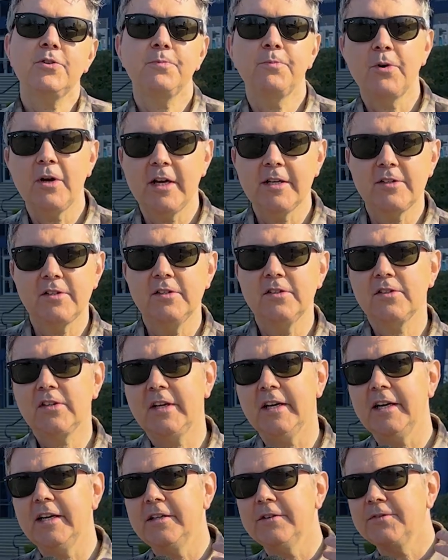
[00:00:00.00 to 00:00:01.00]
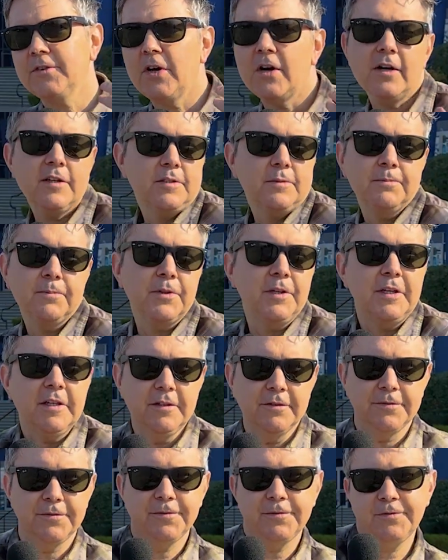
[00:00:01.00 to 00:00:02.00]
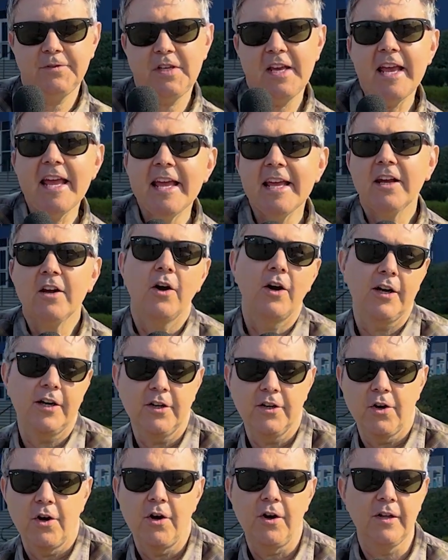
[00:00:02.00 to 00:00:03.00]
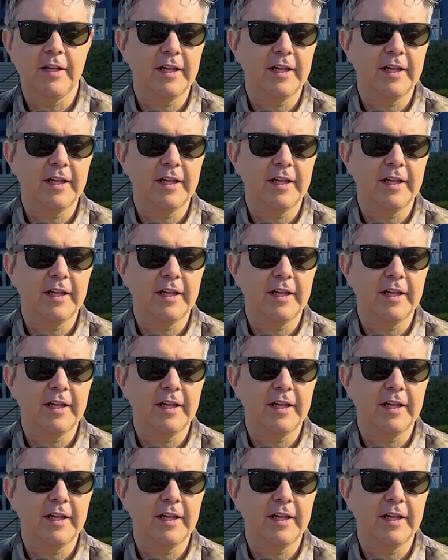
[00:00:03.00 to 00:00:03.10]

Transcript: Brosnan's kind of contemplative take on it all,